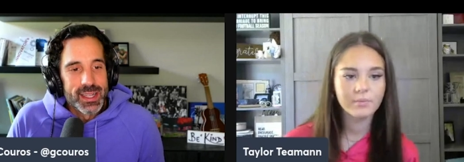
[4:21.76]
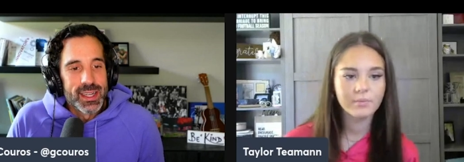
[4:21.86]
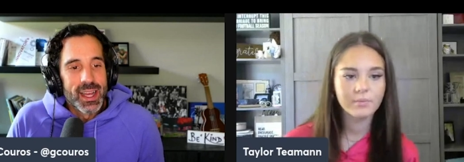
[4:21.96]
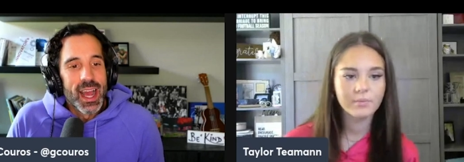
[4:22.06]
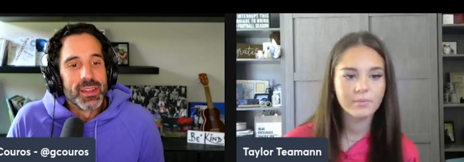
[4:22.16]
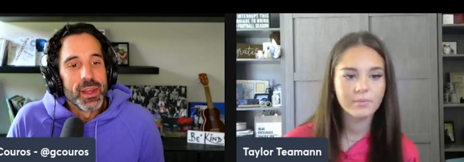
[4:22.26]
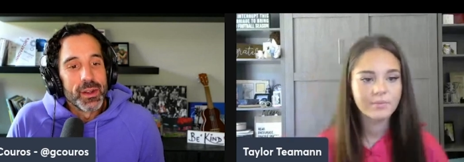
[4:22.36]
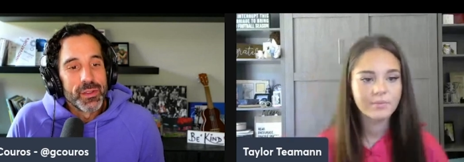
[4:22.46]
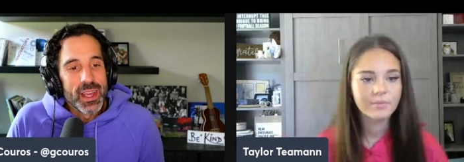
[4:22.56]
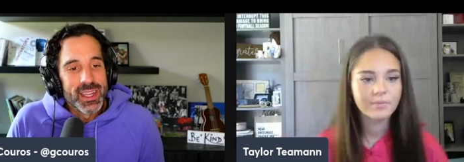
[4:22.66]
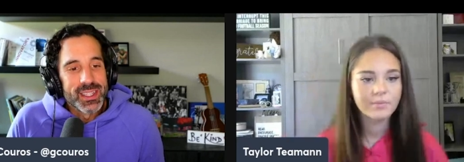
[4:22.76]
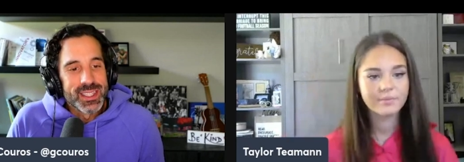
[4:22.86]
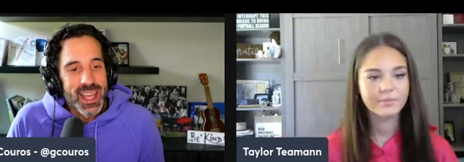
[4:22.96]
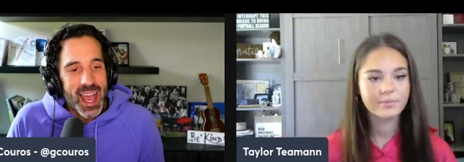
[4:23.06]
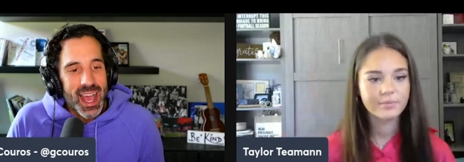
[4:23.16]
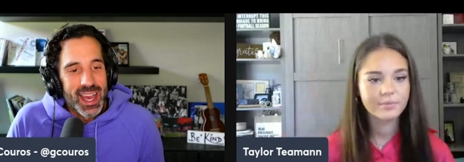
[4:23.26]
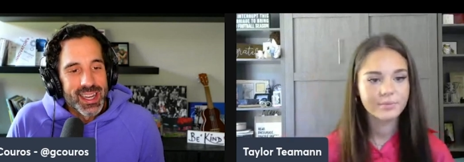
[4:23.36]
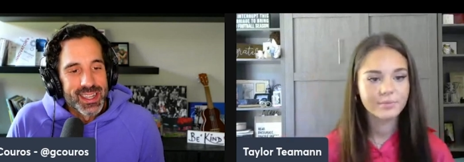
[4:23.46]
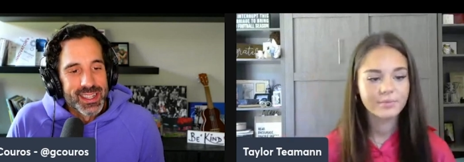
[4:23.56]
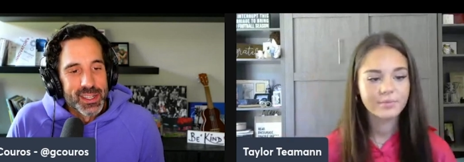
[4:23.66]
Speaker 1: then things that
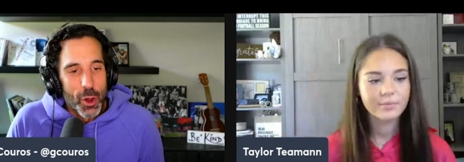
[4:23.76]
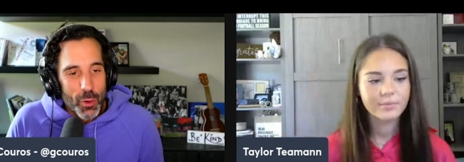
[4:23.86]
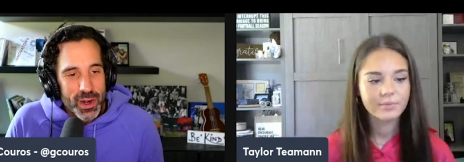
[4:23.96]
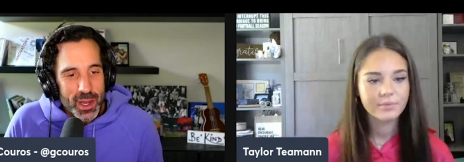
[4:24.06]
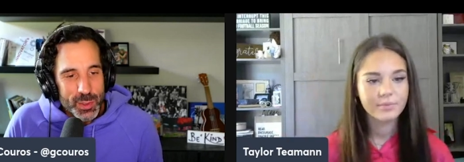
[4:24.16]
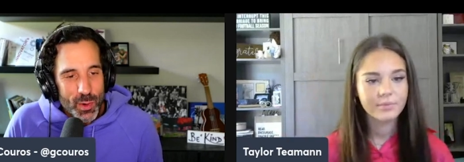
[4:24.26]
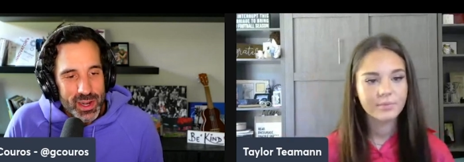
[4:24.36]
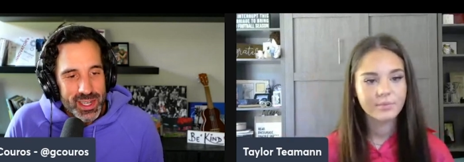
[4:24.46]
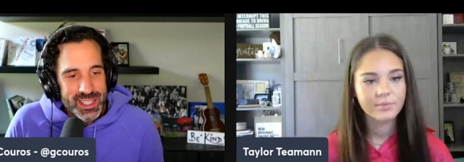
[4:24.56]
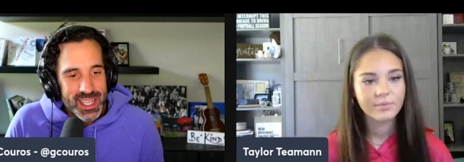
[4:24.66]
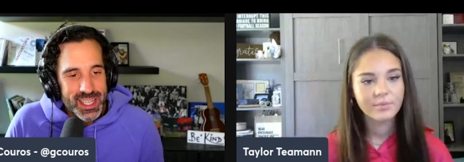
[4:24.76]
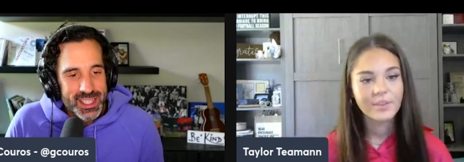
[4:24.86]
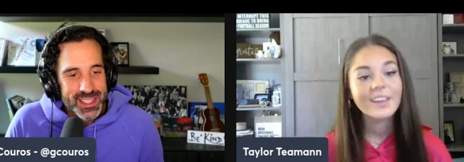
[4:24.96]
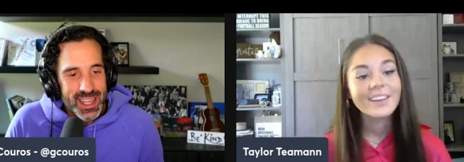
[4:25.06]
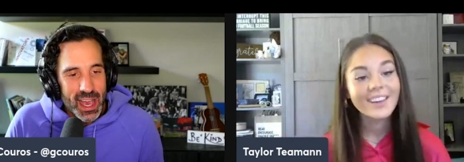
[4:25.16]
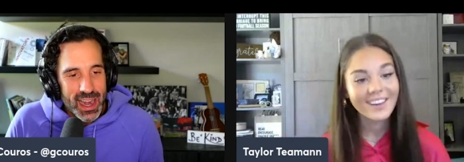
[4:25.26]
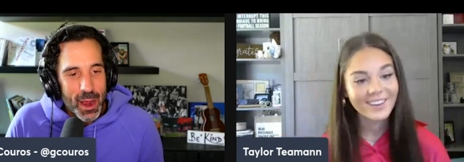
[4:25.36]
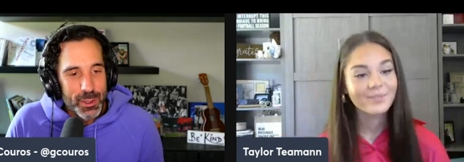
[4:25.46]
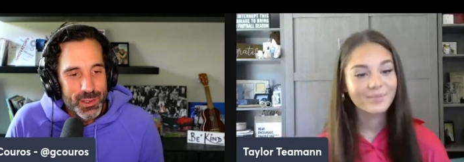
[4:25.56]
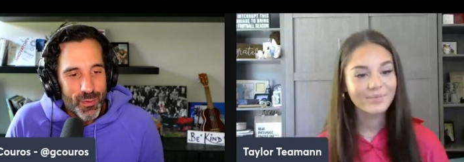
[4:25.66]
no one else wanted to teach that I
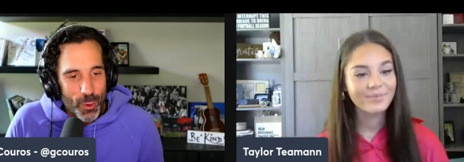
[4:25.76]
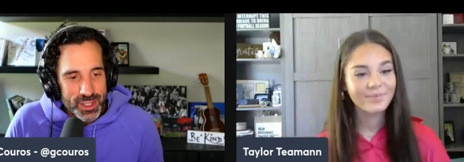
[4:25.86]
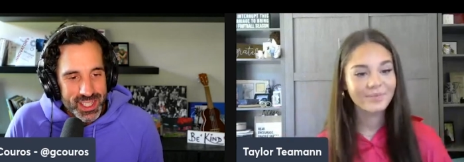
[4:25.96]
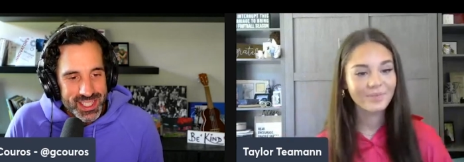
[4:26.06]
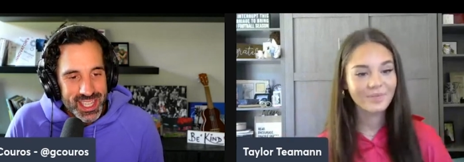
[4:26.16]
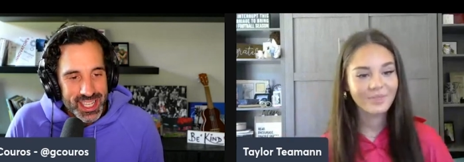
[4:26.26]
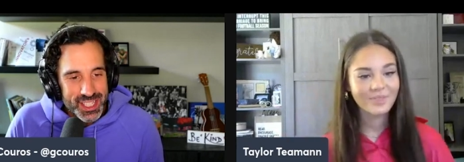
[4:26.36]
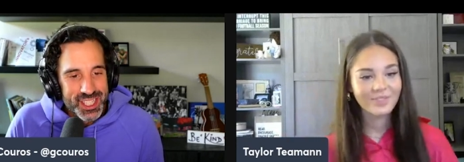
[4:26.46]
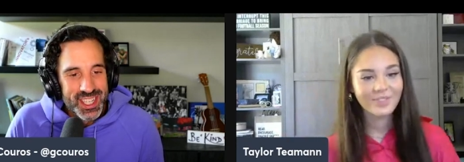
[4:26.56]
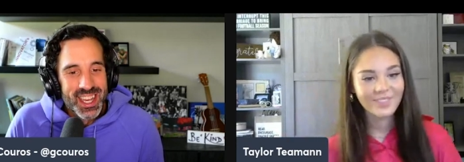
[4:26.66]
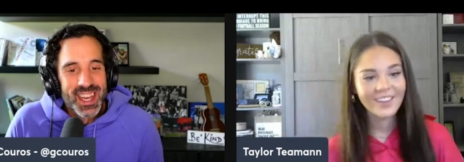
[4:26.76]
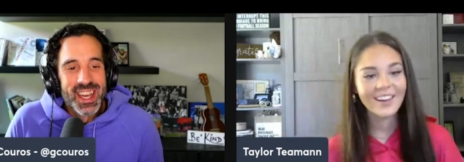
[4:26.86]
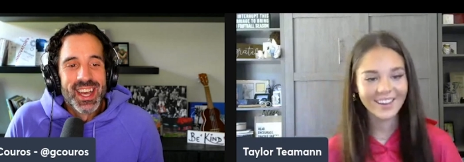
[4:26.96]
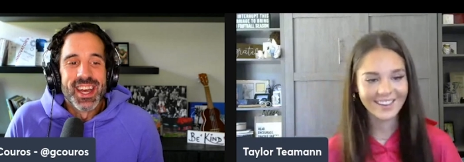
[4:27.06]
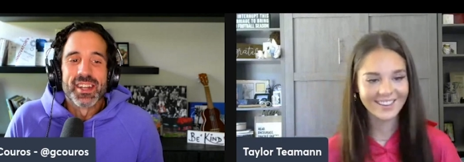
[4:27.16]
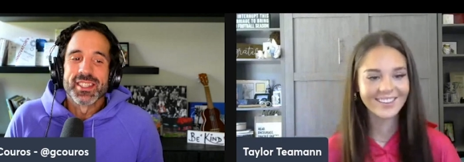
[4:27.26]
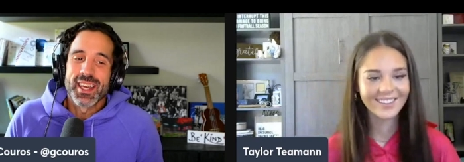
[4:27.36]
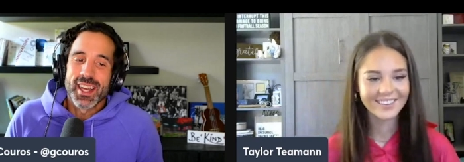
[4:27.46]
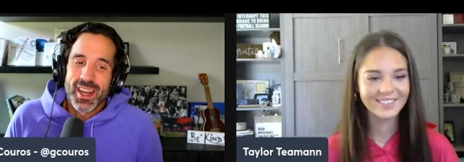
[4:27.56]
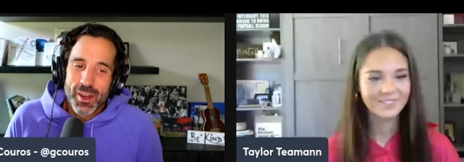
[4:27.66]
was forced to teach. Yeah. And I was like,
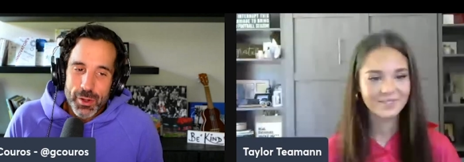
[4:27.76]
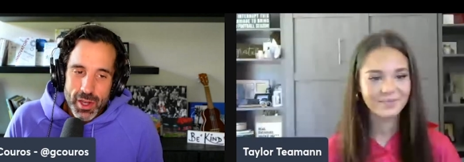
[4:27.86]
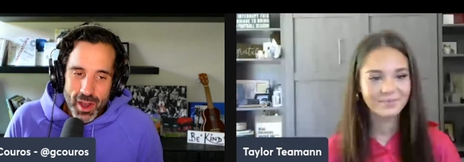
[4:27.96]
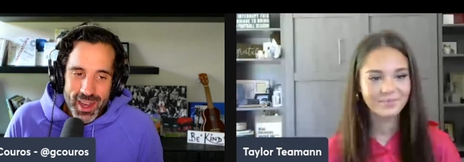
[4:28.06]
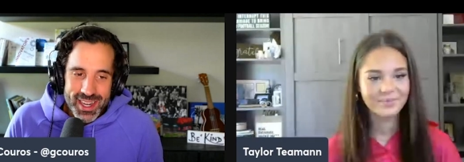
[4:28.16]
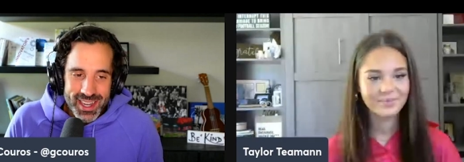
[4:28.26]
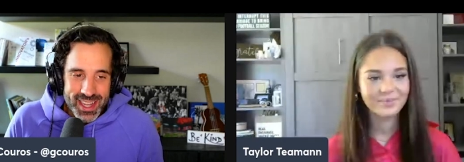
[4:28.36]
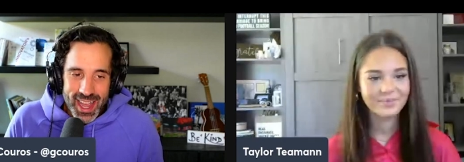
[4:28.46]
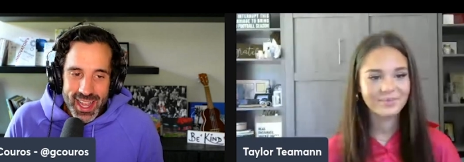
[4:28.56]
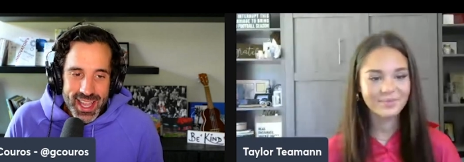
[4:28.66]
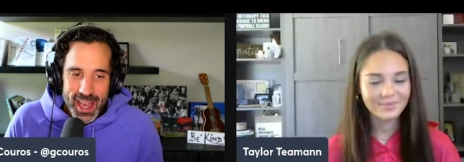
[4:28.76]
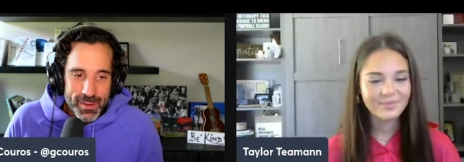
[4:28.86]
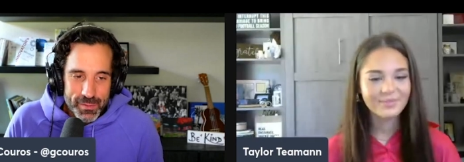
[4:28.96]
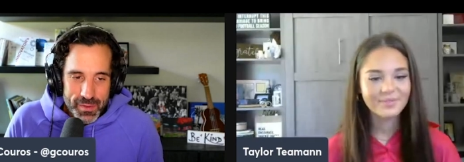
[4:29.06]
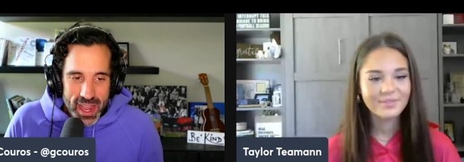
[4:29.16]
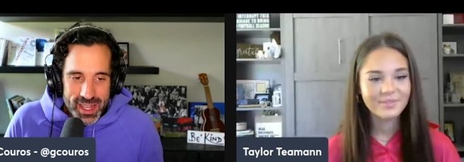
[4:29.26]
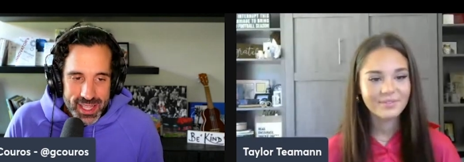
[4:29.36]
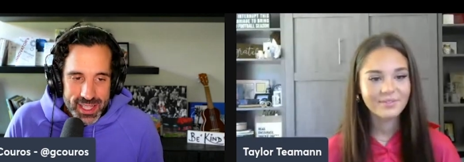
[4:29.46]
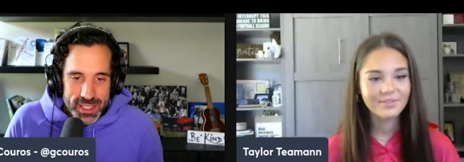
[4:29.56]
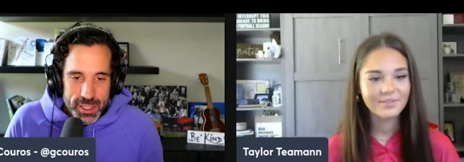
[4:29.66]
oh God, like I can't fake
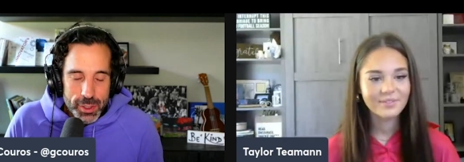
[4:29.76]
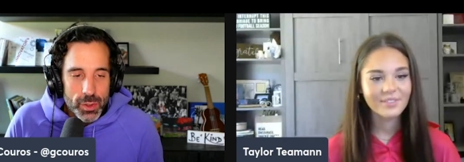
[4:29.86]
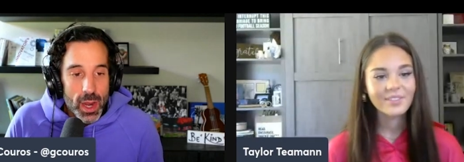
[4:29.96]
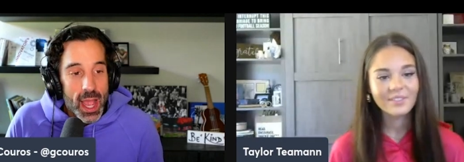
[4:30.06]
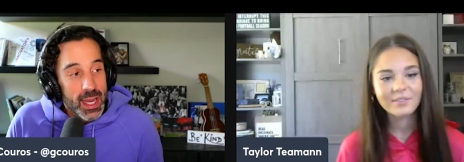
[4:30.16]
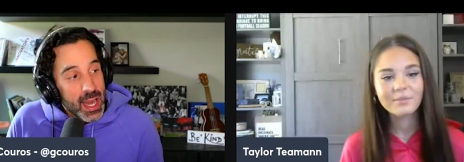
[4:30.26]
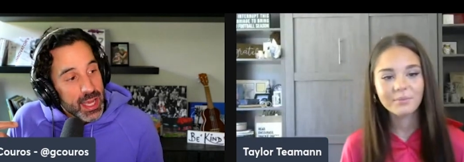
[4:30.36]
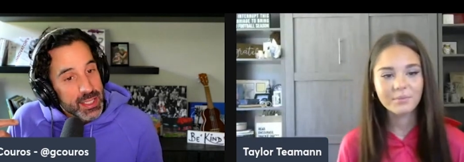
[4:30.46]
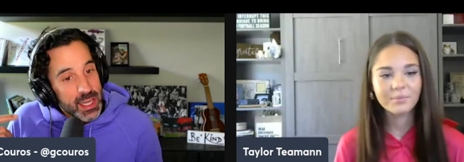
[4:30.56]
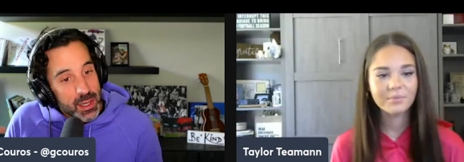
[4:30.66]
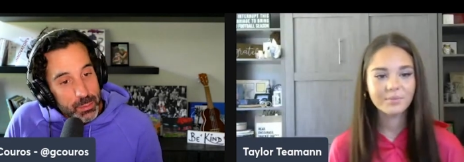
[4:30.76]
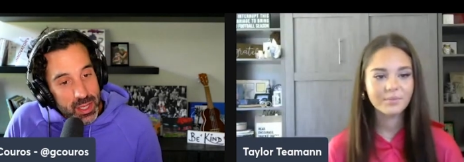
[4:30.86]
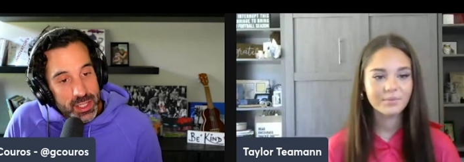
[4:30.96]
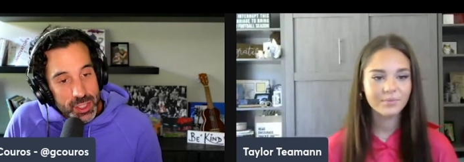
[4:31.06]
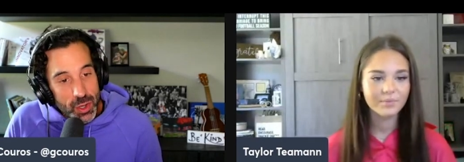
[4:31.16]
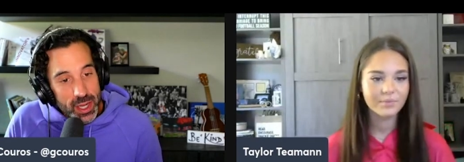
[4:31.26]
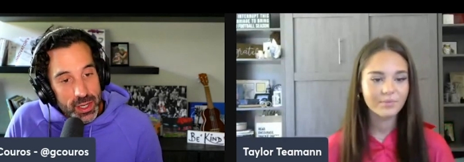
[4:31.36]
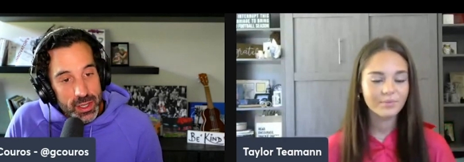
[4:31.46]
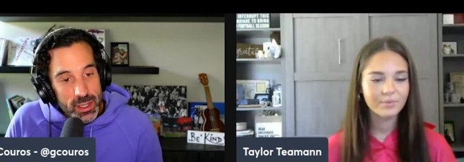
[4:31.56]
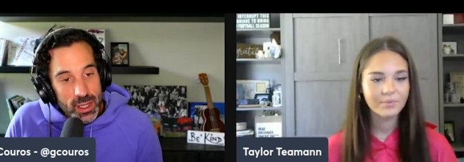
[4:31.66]
this too. And as an
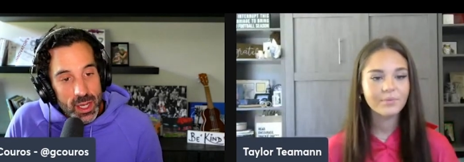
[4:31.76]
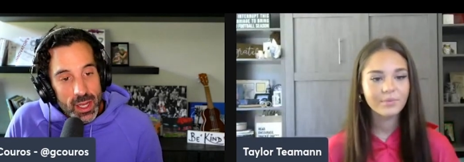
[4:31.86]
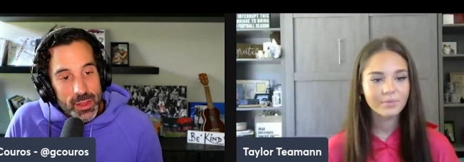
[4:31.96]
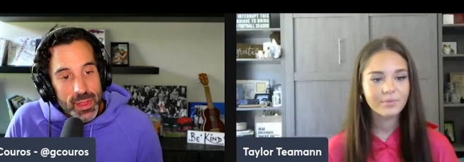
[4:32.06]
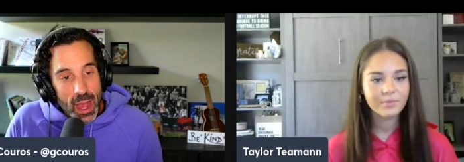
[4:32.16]
administrator, that